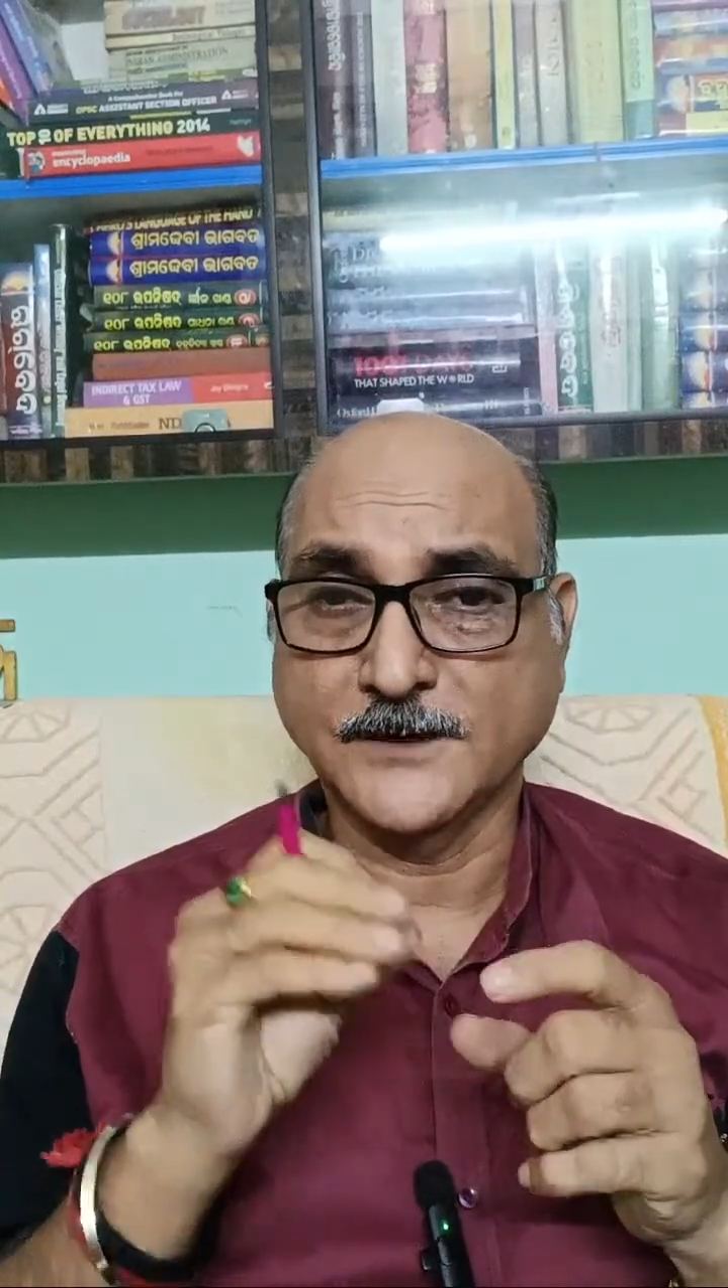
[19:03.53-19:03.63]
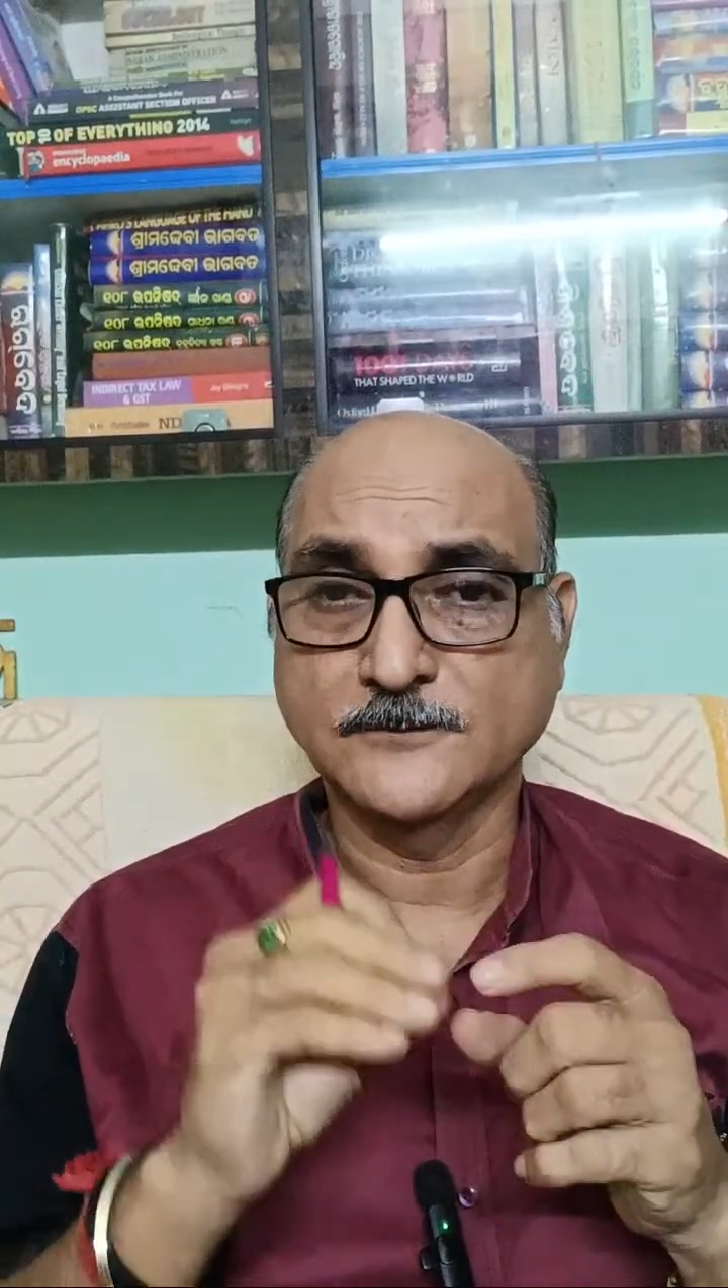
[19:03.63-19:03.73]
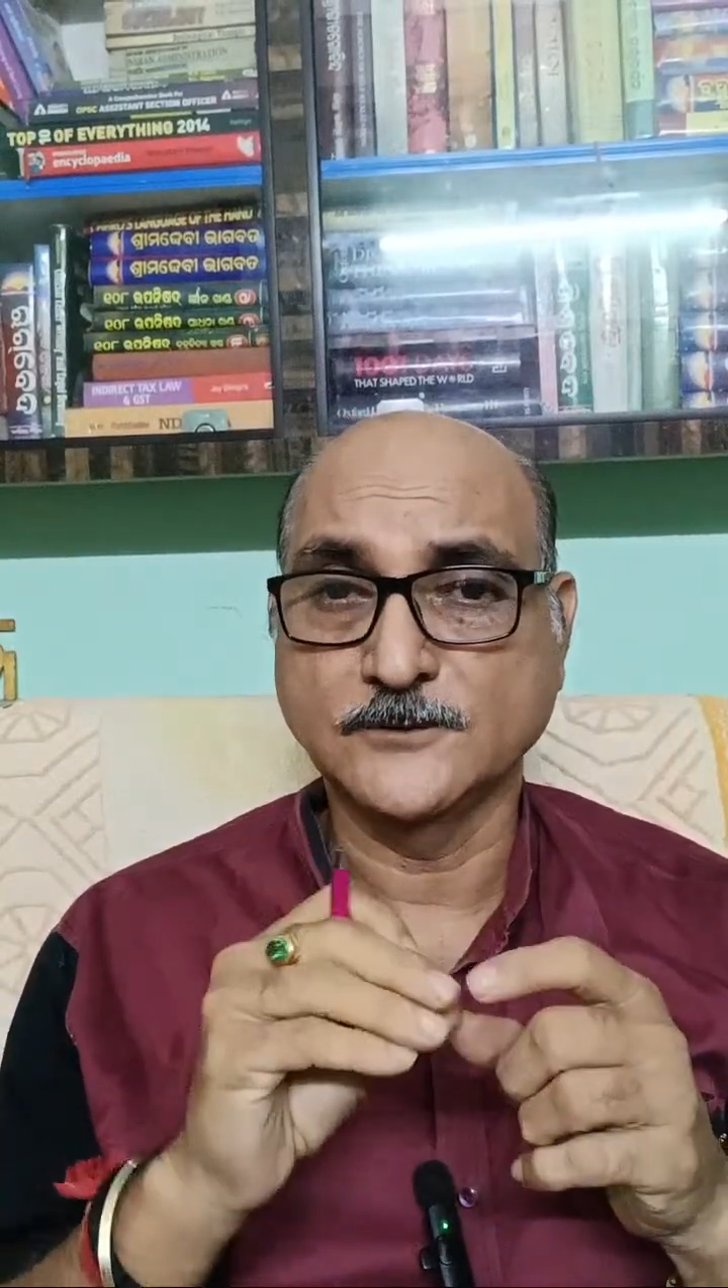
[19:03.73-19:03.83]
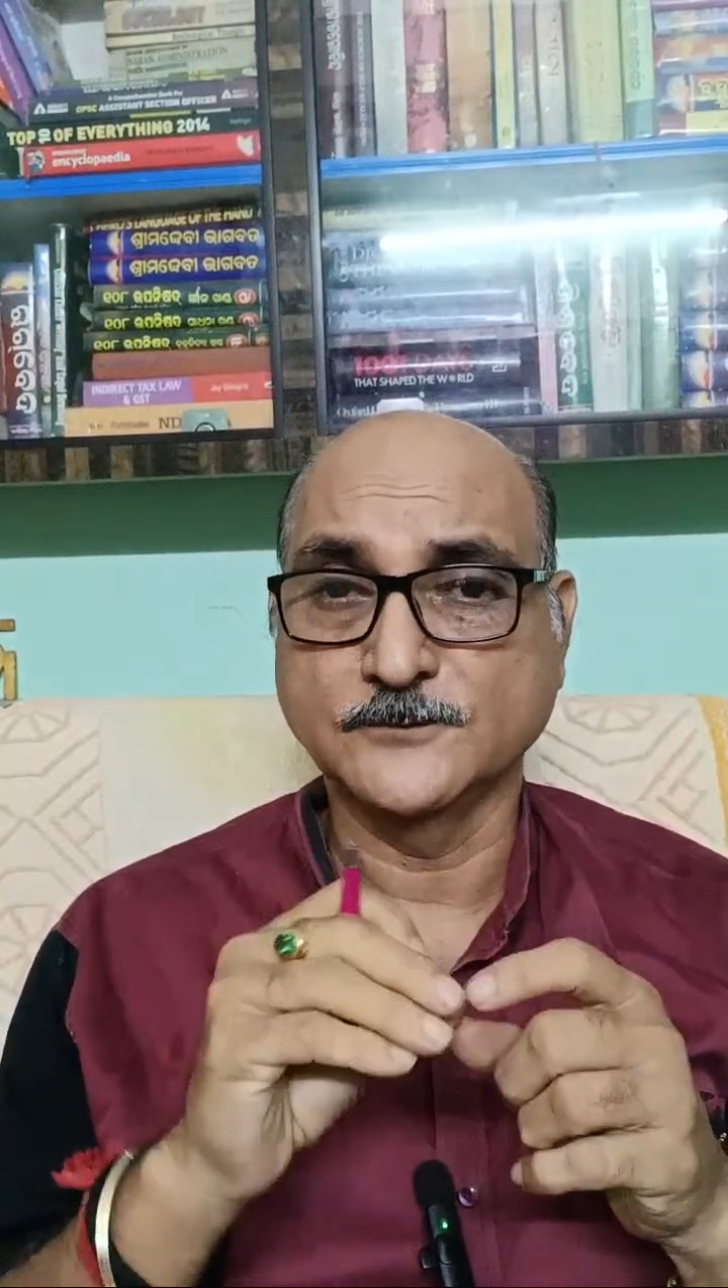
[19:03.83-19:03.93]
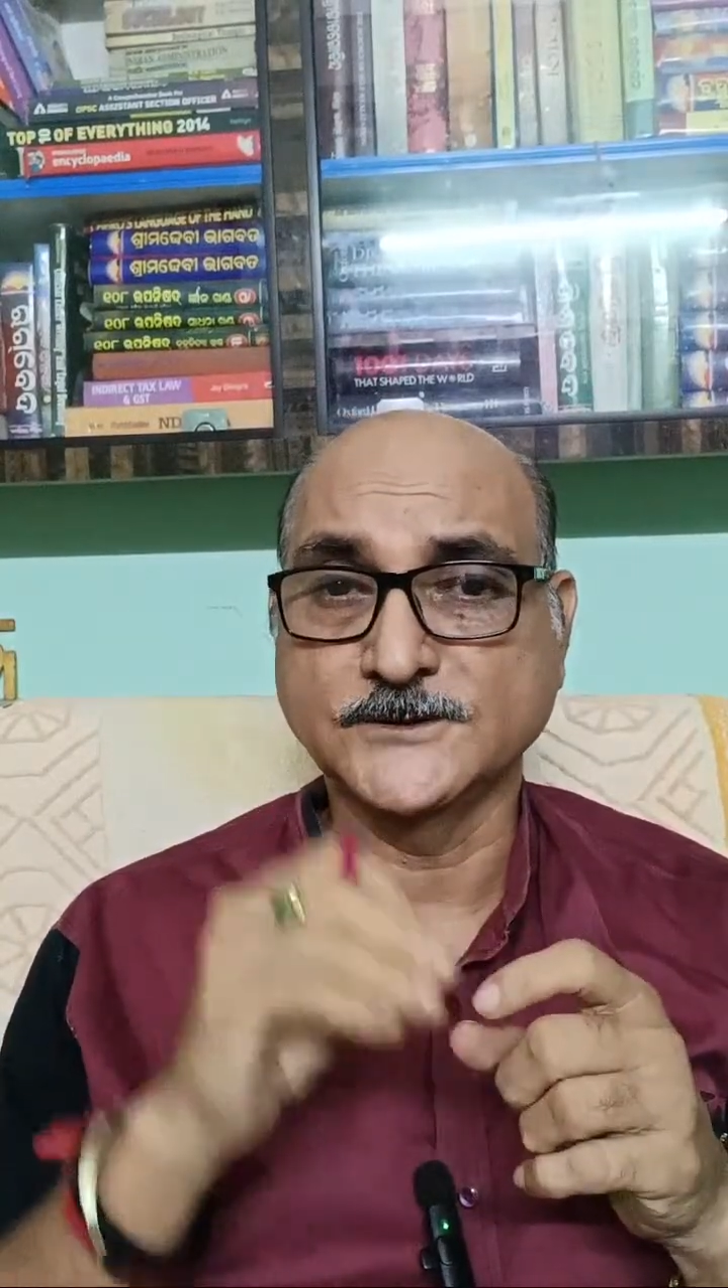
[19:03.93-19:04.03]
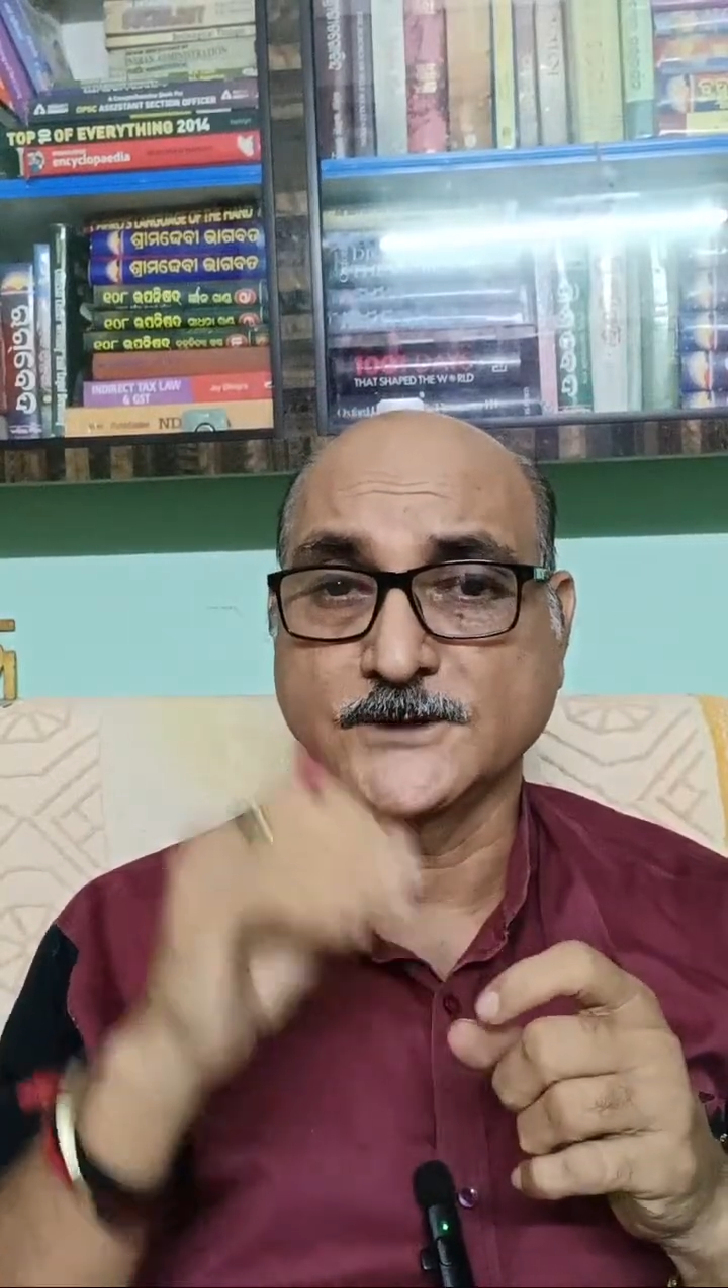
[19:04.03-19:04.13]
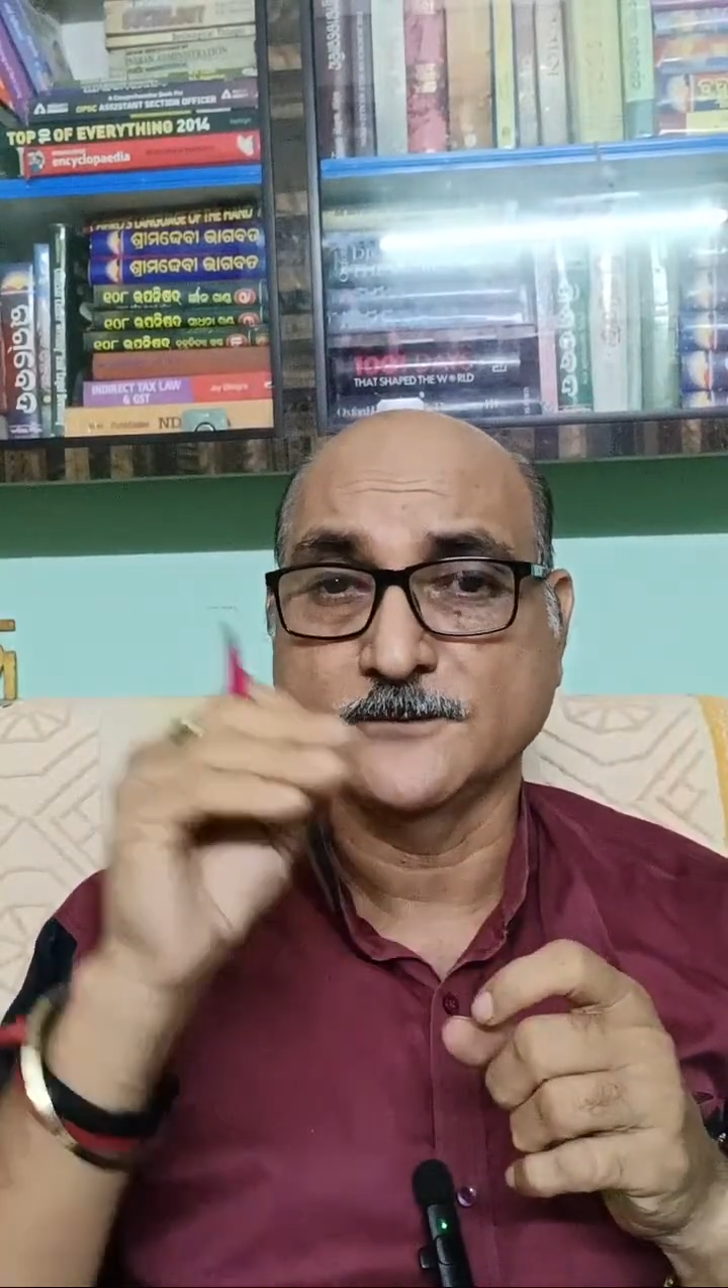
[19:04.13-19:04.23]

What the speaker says: 5 rupees